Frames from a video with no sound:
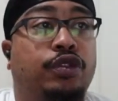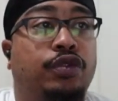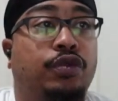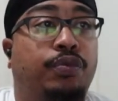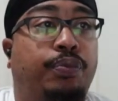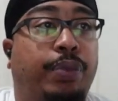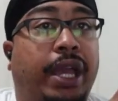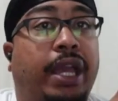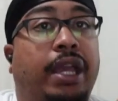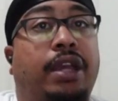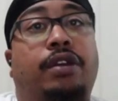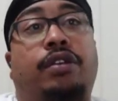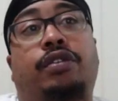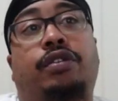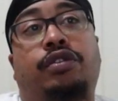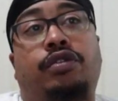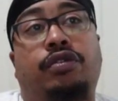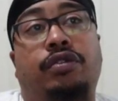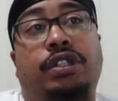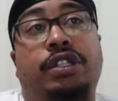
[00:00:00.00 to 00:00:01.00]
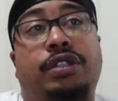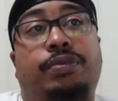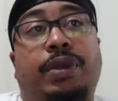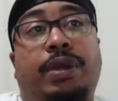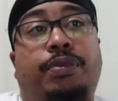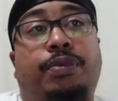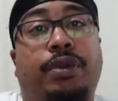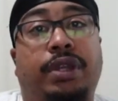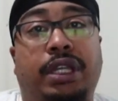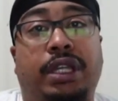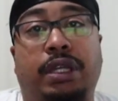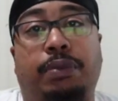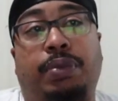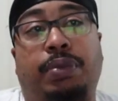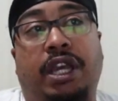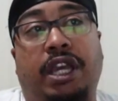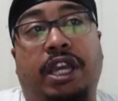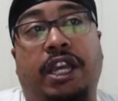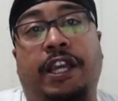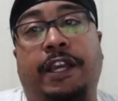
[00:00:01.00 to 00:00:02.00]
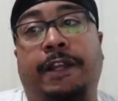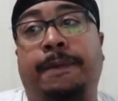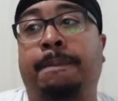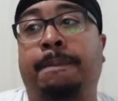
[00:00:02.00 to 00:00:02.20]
pander to these people and get paid,